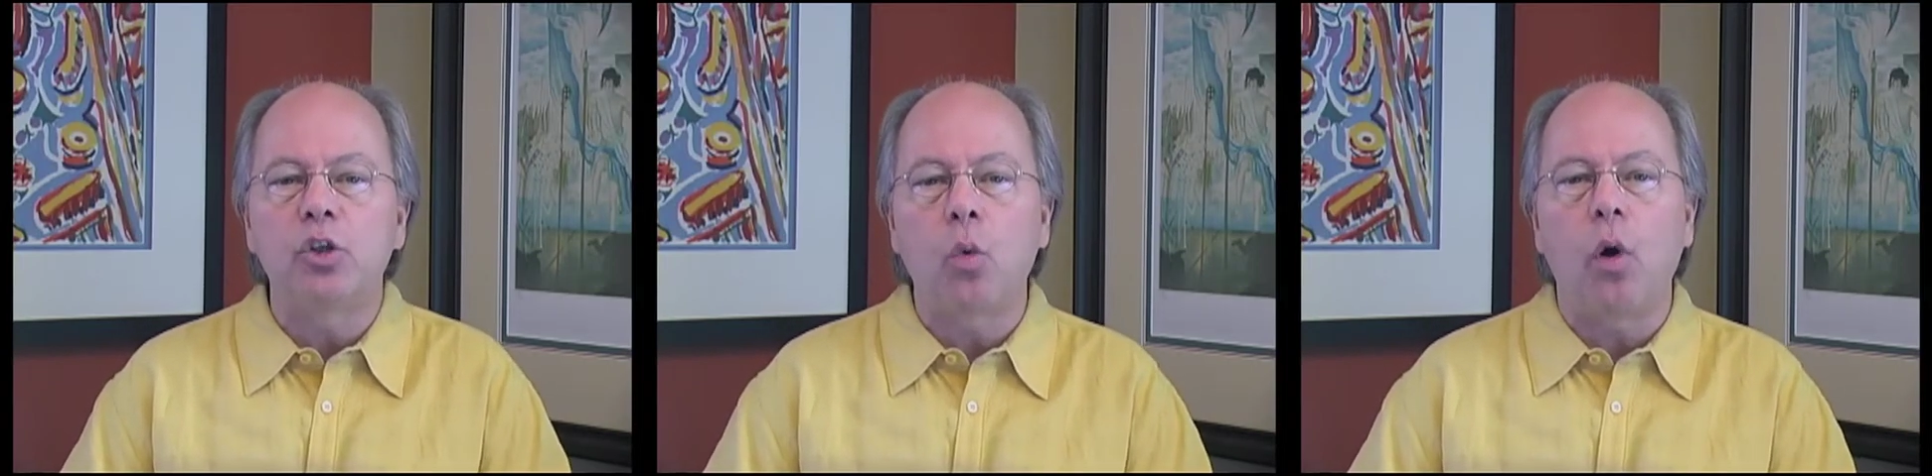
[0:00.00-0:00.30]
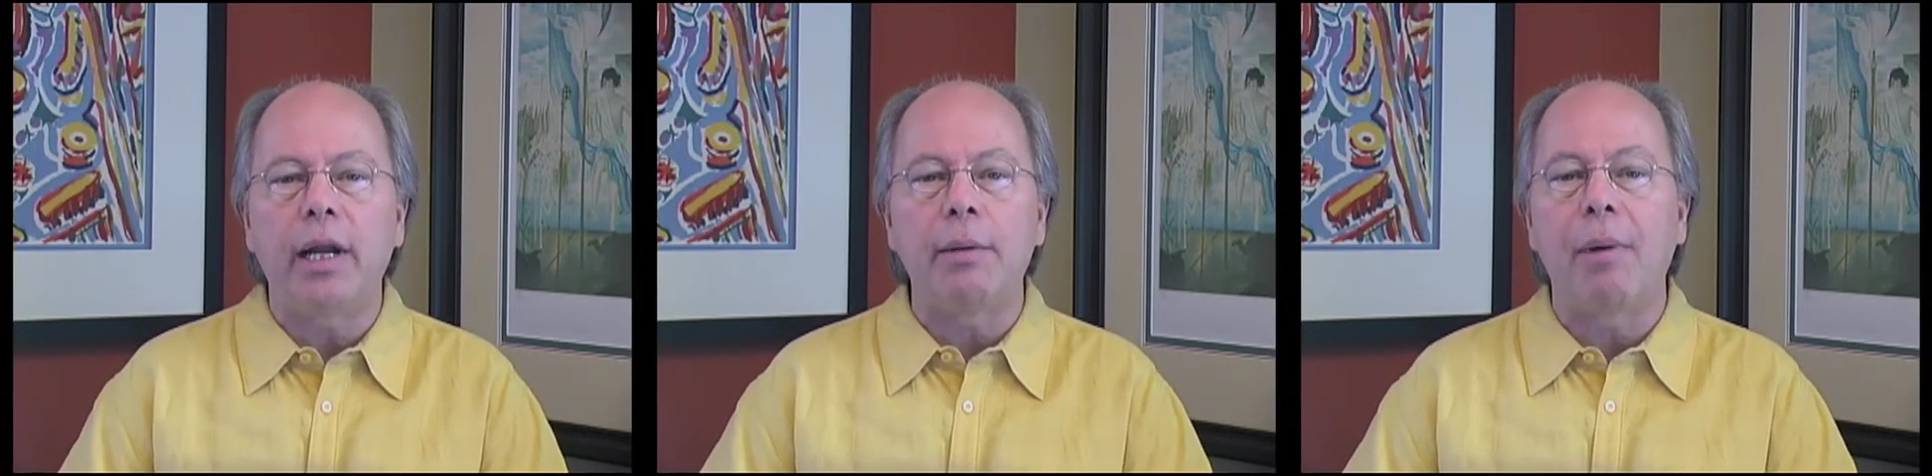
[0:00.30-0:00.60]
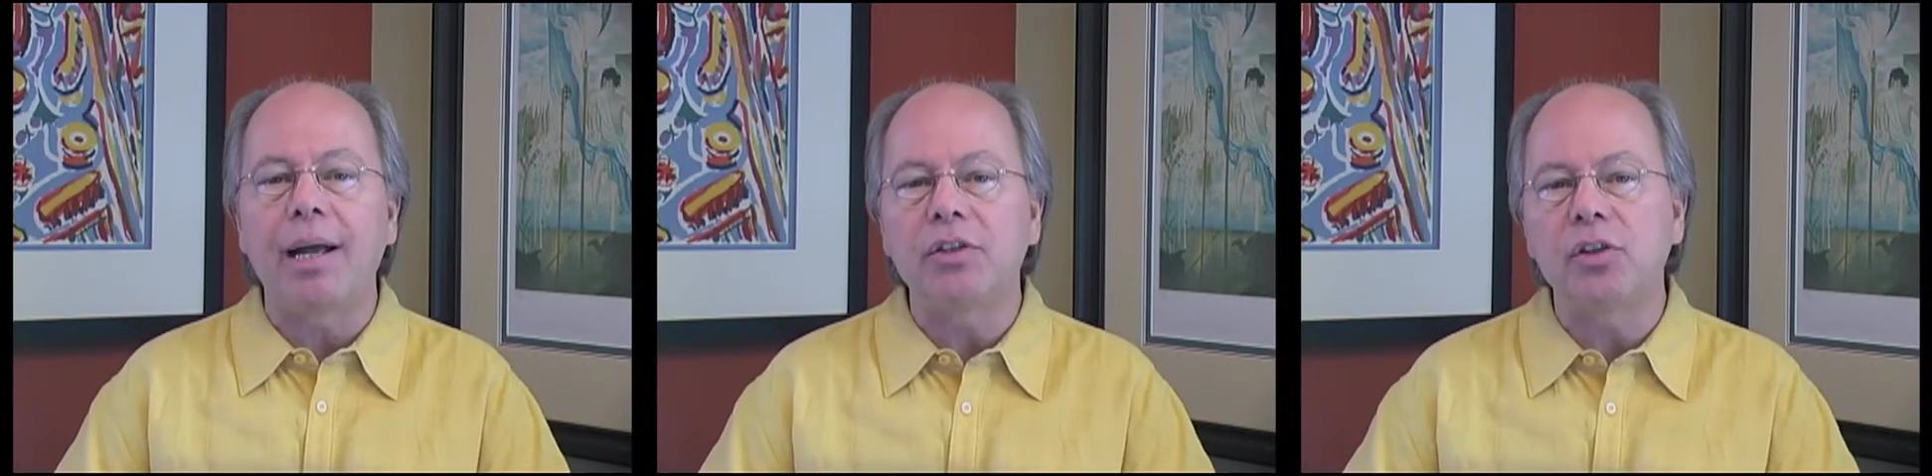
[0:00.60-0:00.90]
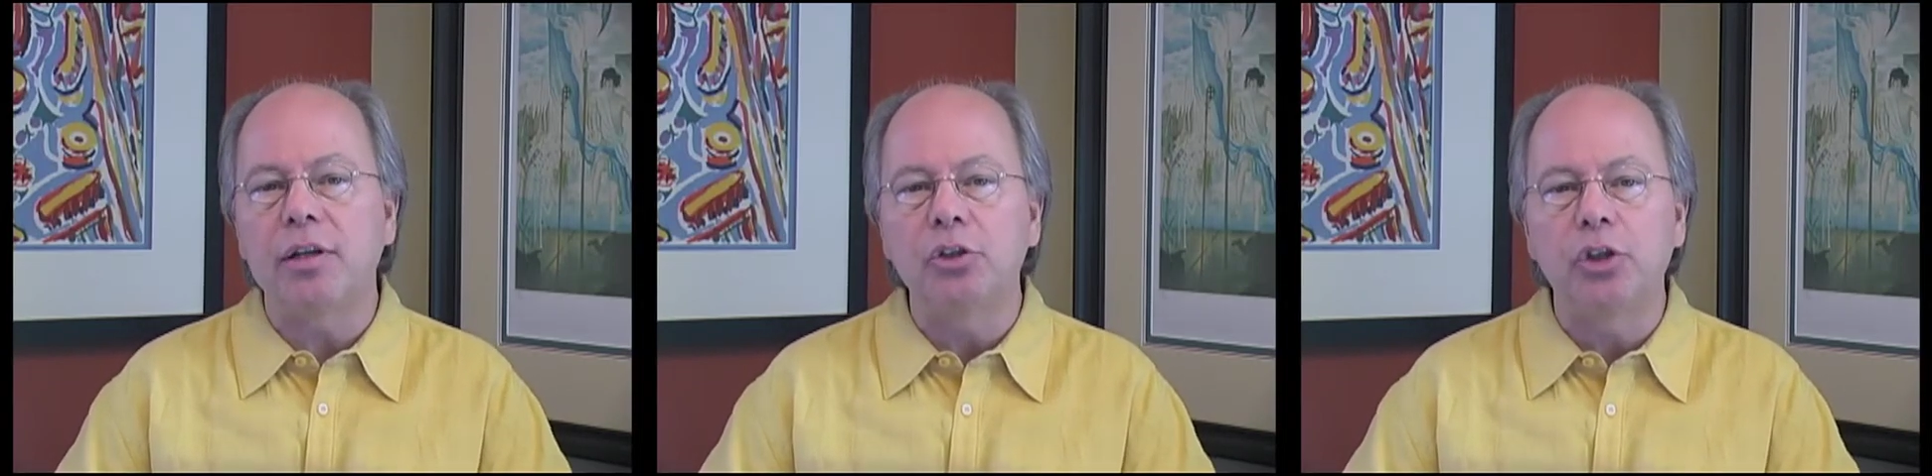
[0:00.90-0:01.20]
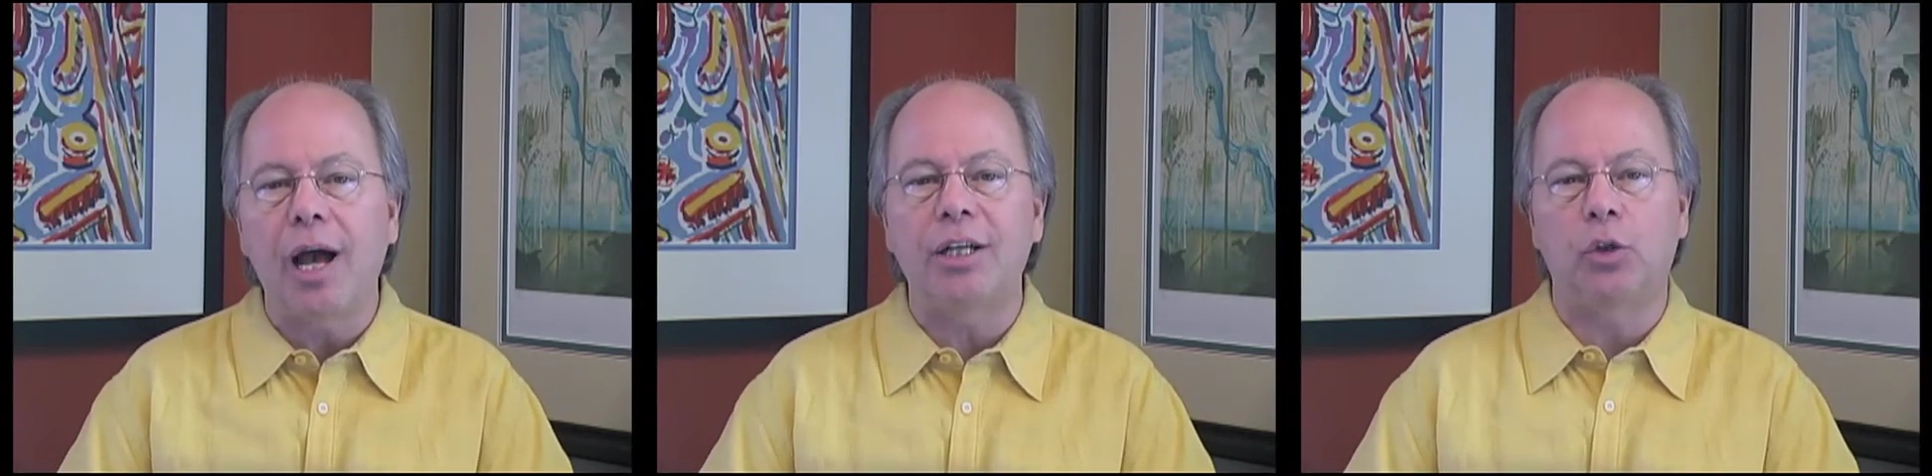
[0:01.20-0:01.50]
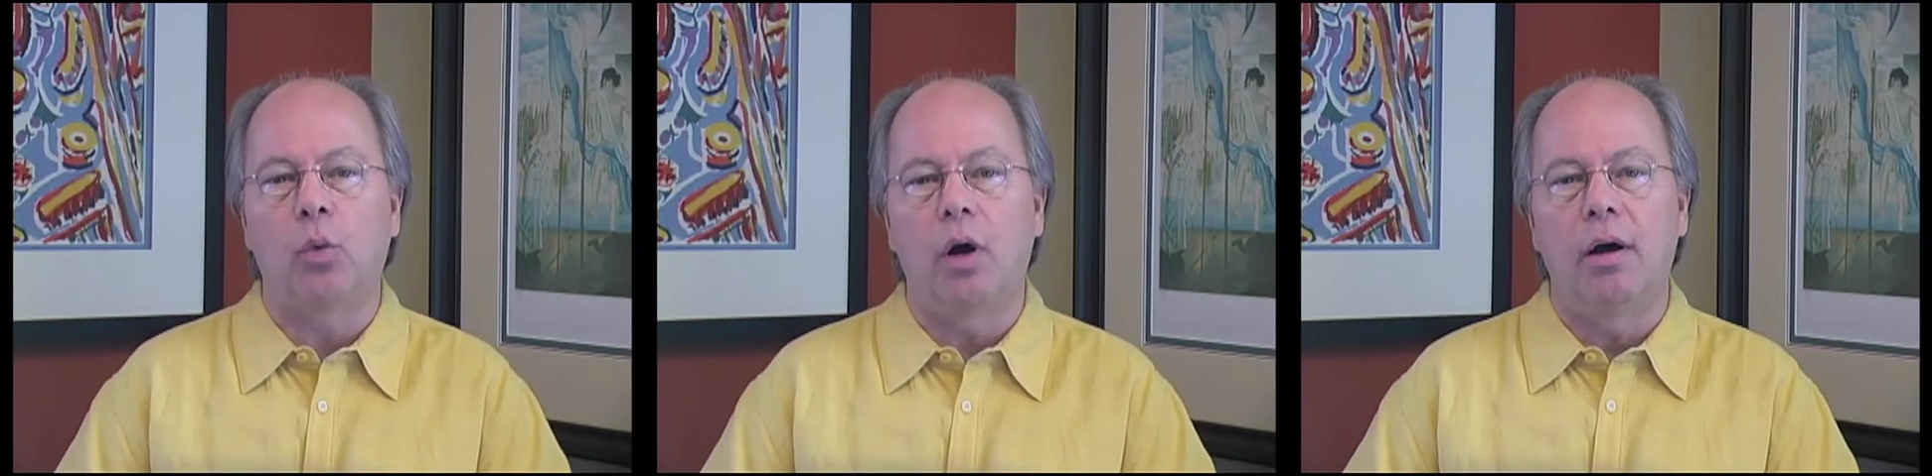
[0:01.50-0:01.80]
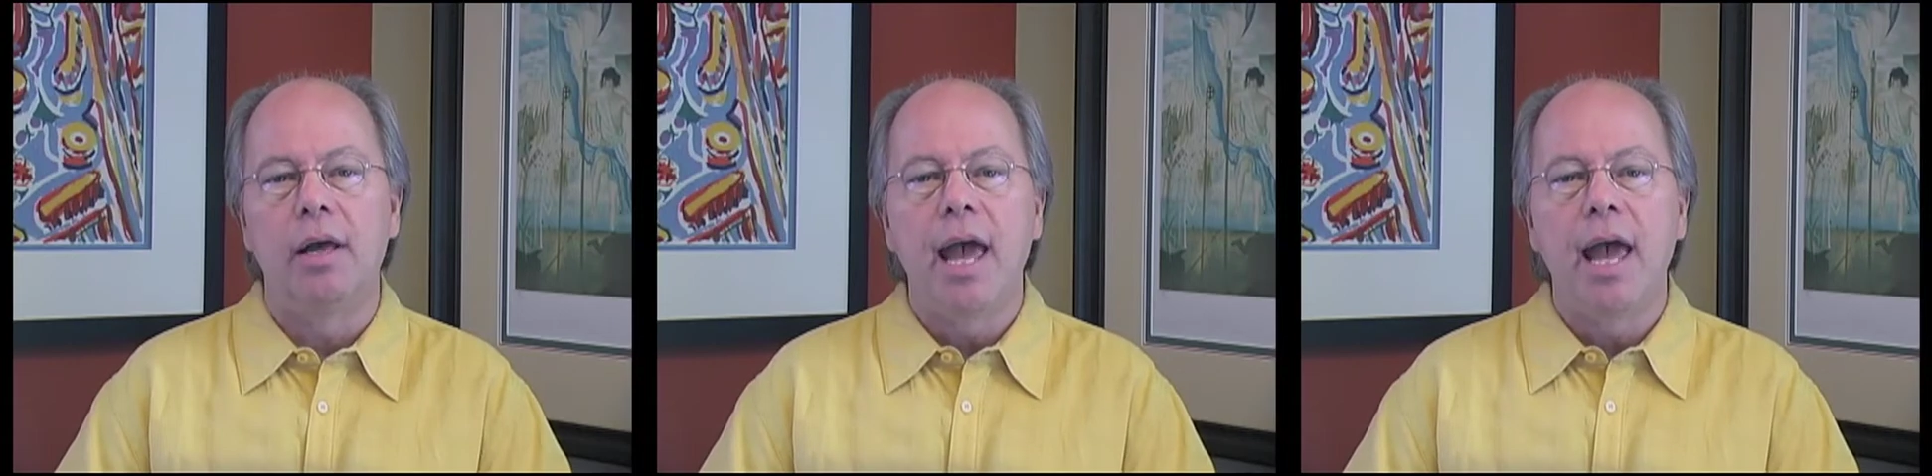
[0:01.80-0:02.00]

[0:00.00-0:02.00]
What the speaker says: 20, my son Joshua